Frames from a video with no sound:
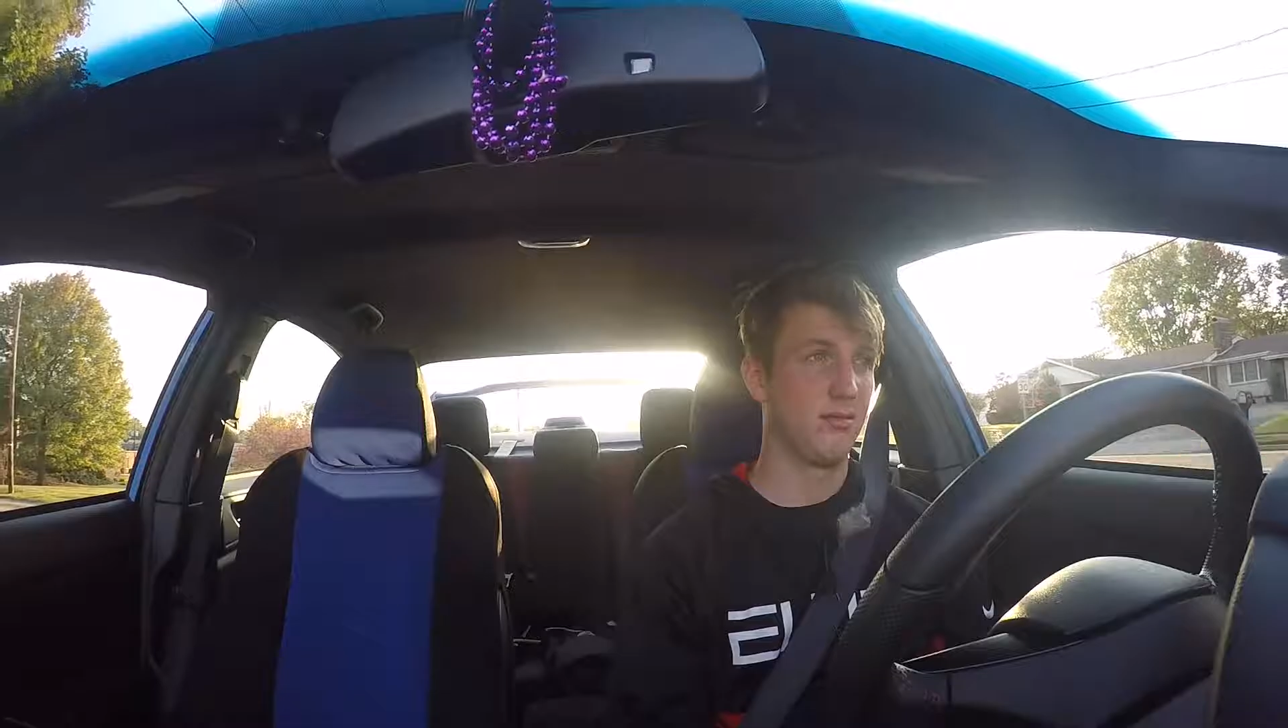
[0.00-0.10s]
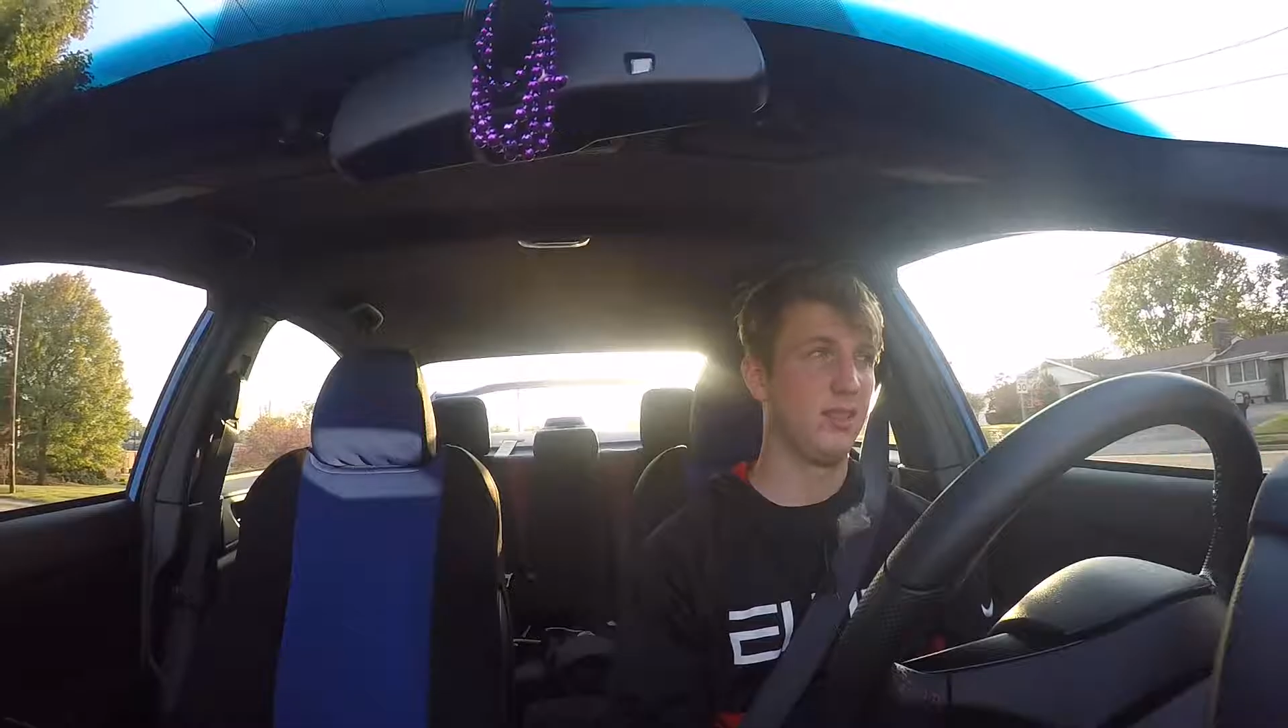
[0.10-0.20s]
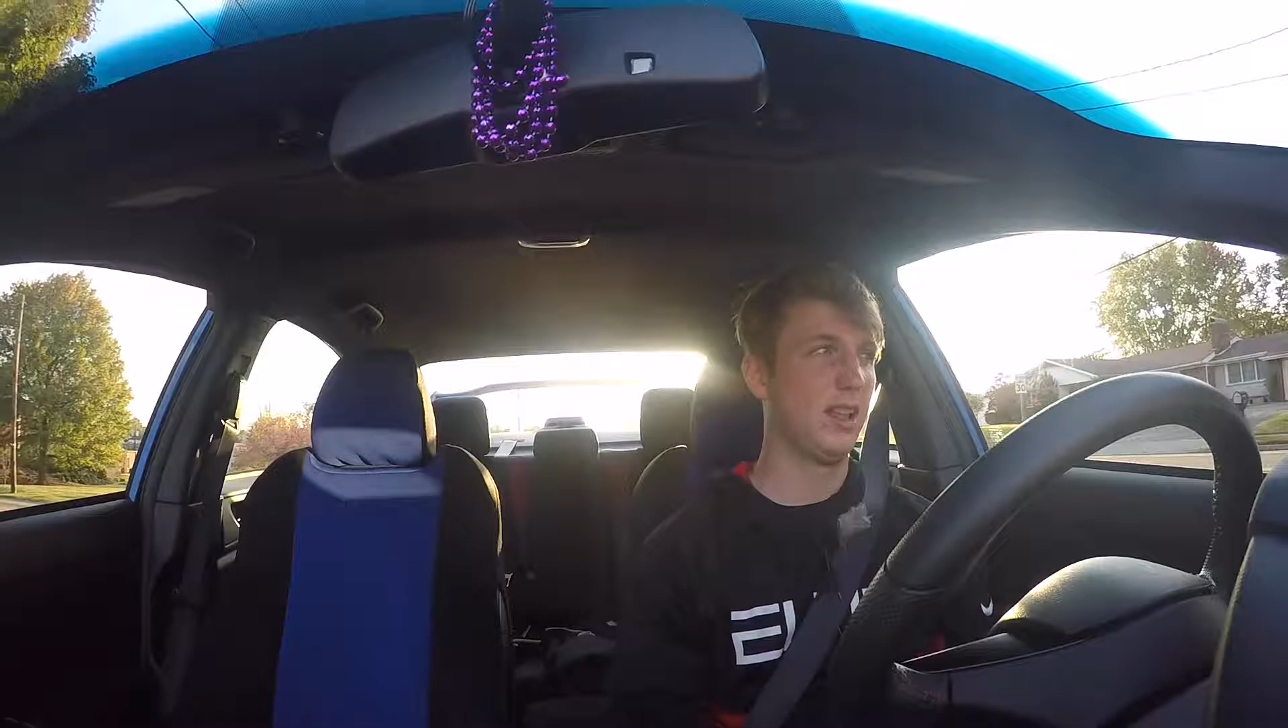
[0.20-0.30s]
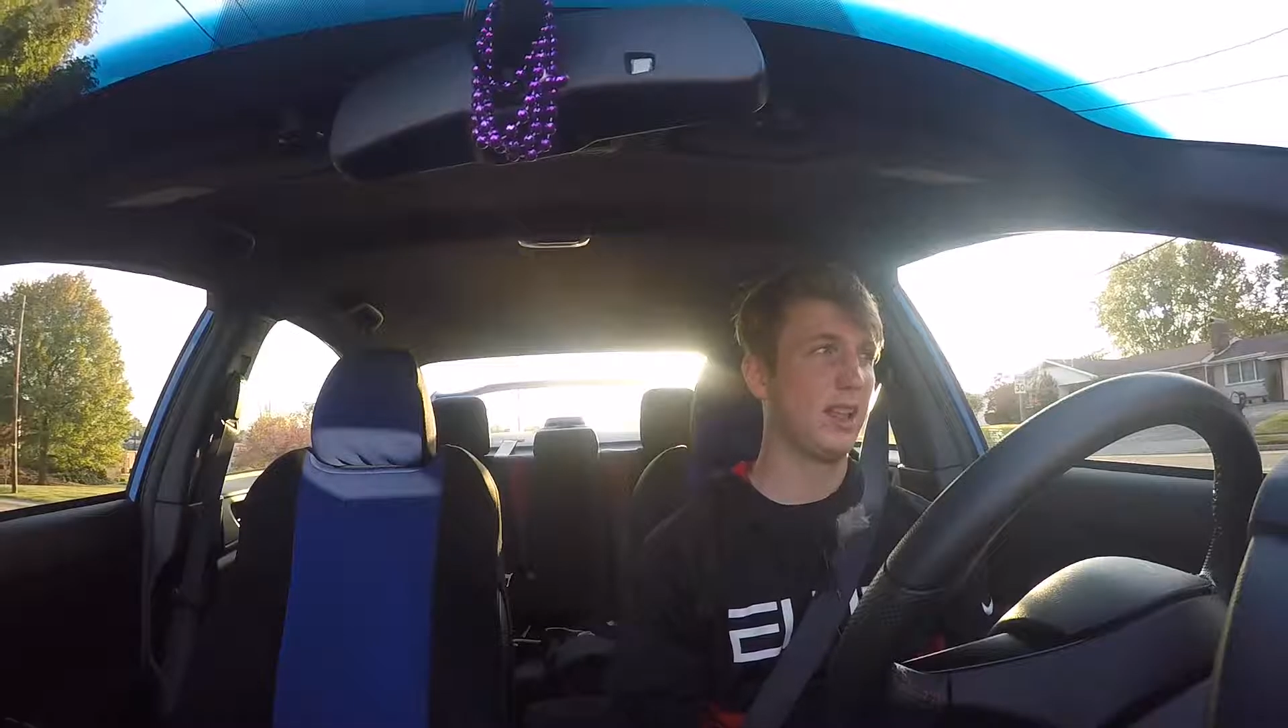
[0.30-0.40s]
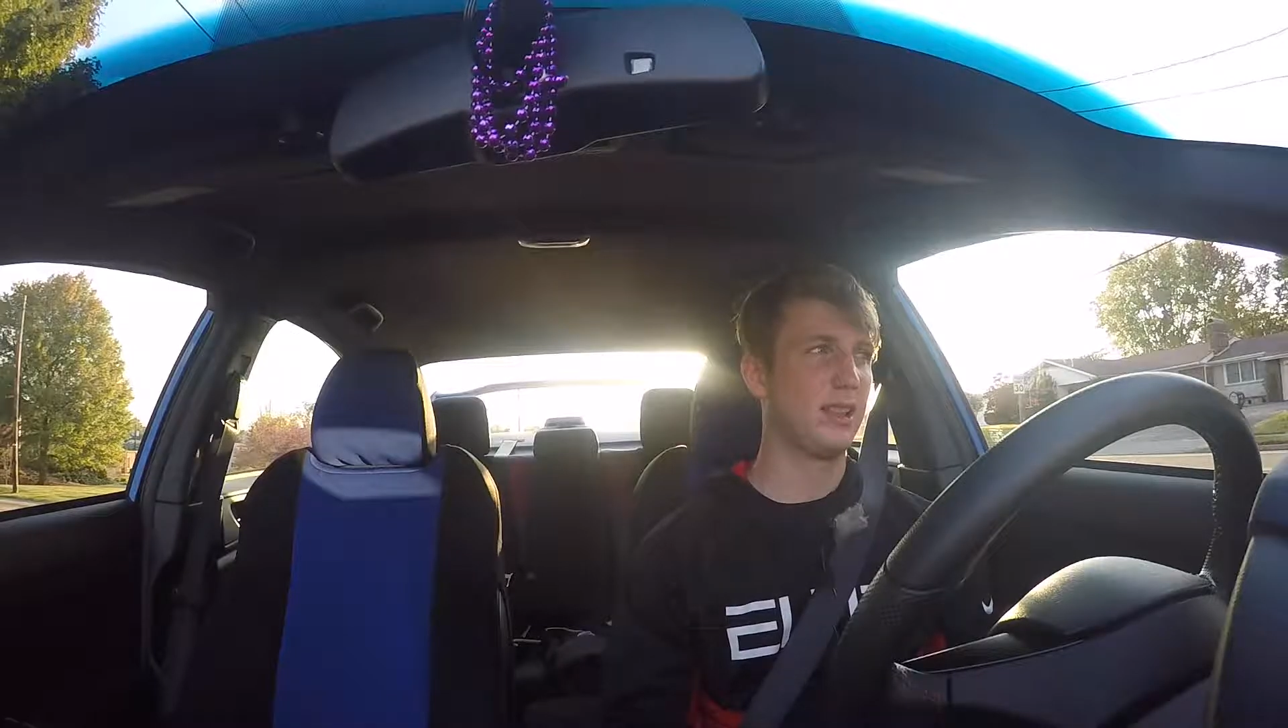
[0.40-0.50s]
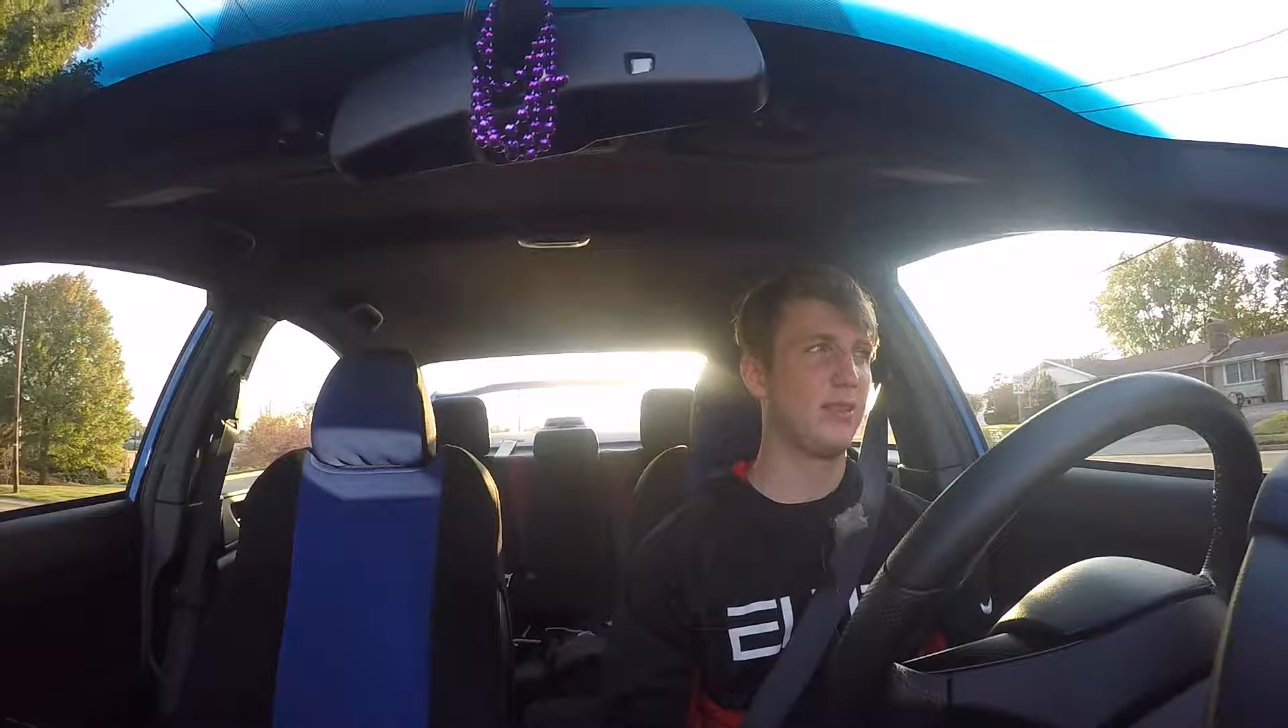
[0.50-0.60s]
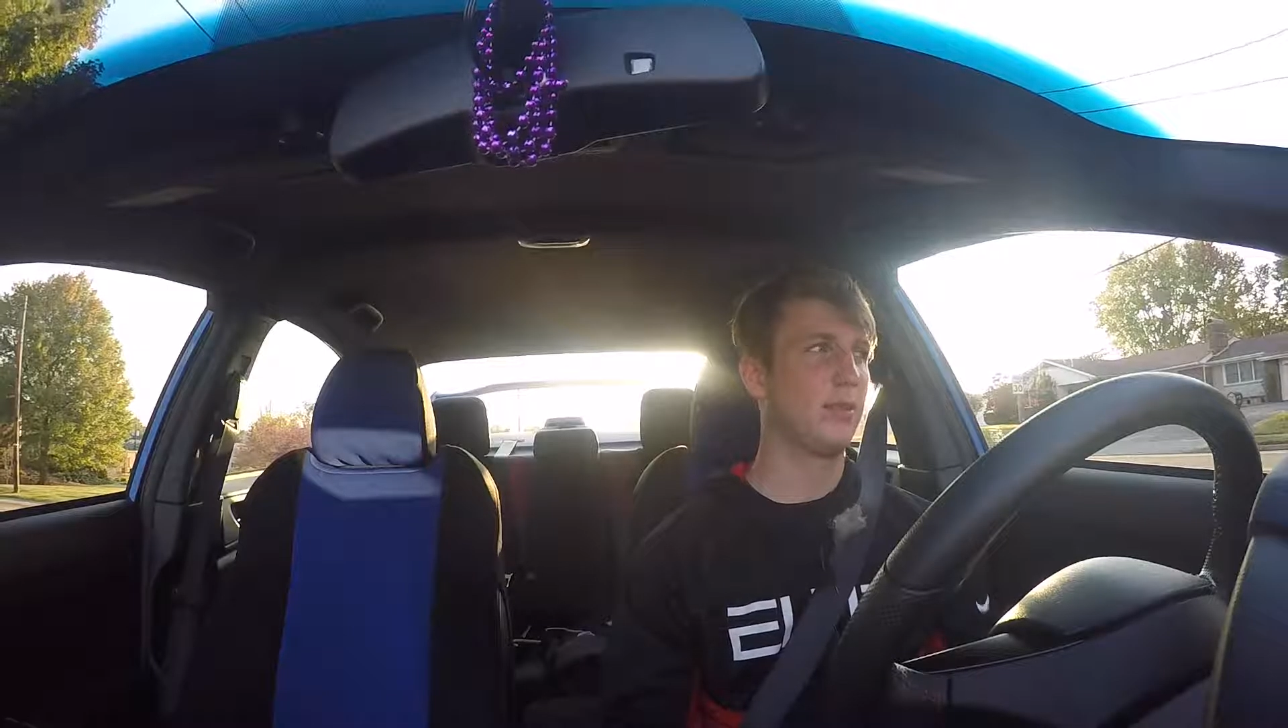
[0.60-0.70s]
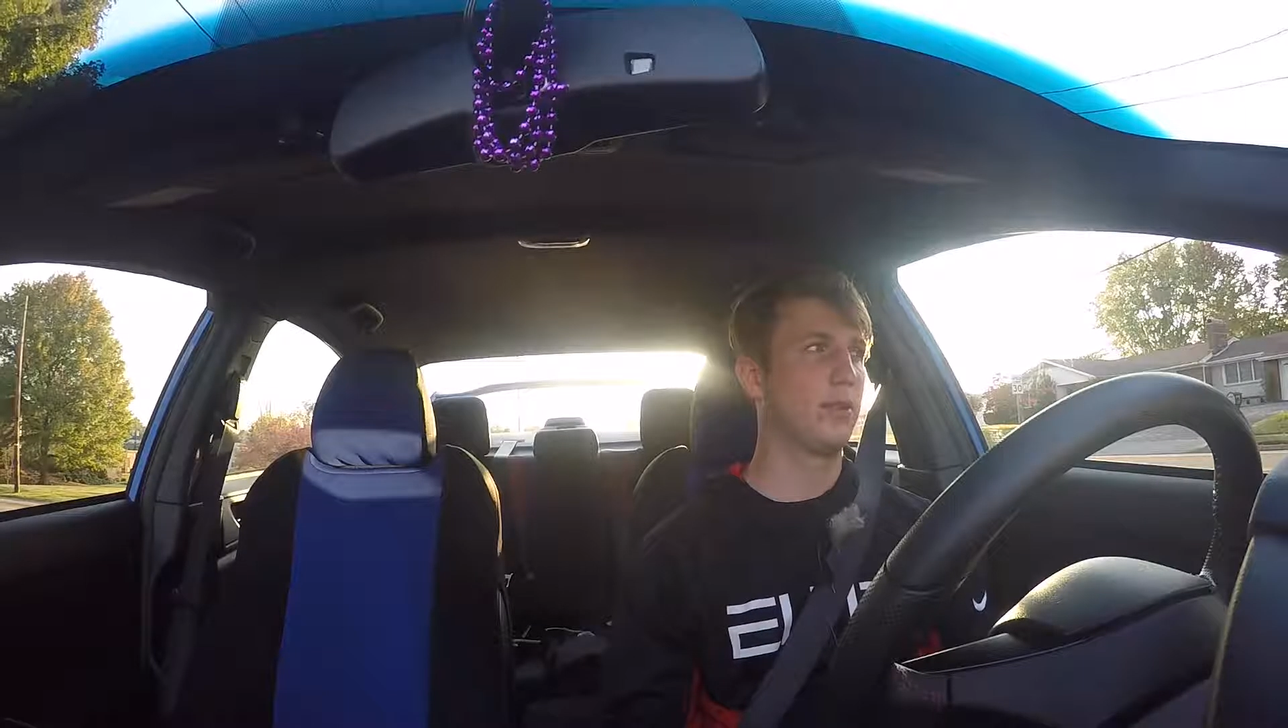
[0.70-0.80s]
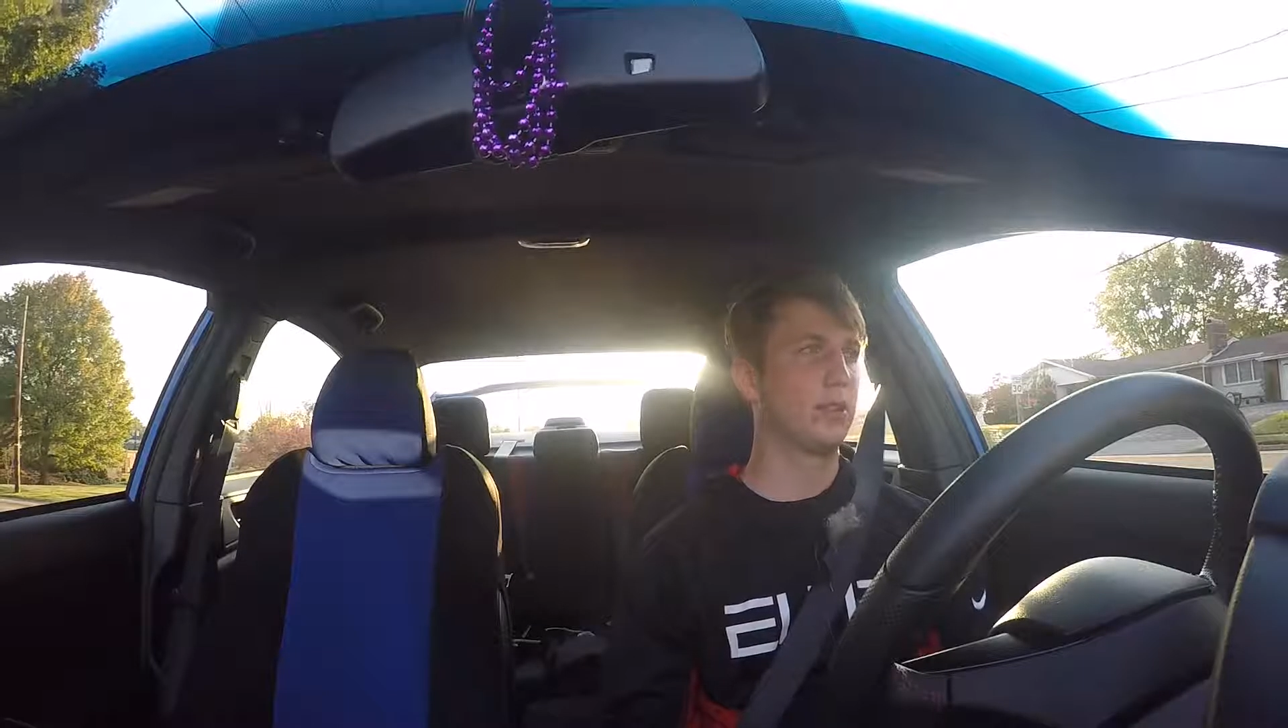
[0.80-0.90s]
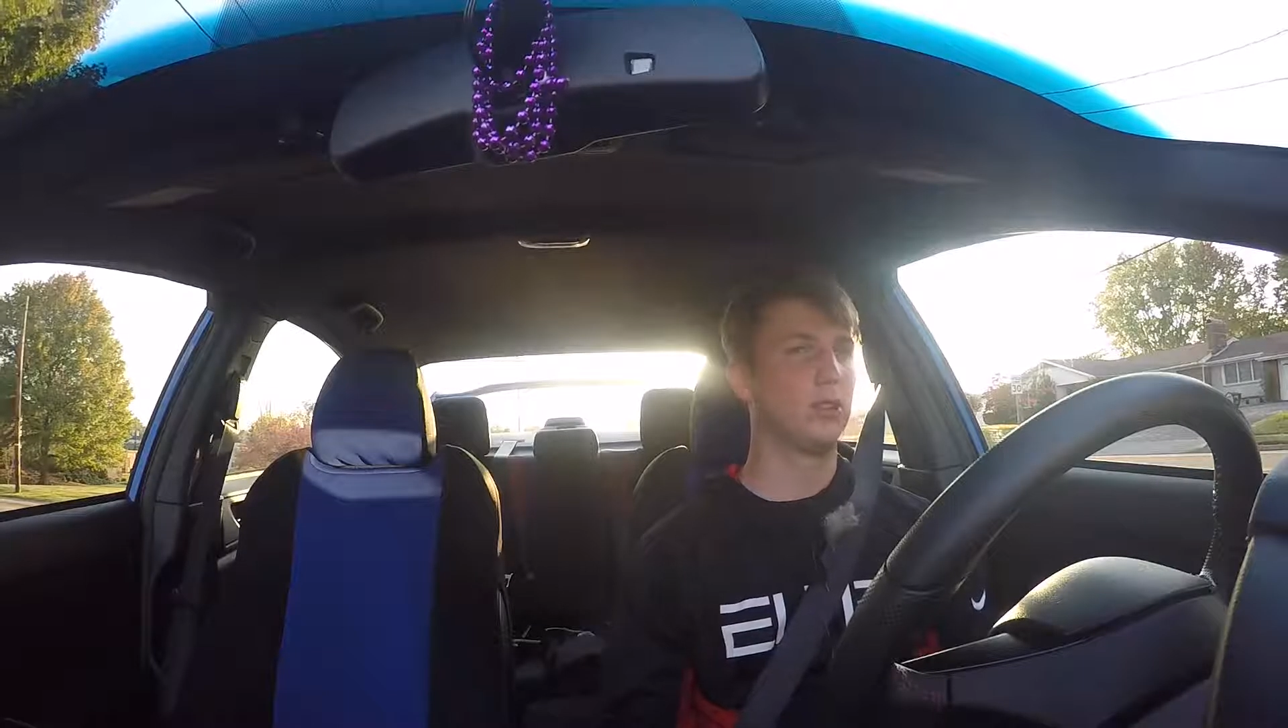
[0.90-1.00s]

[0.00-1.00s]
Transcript: Li- I lived there for like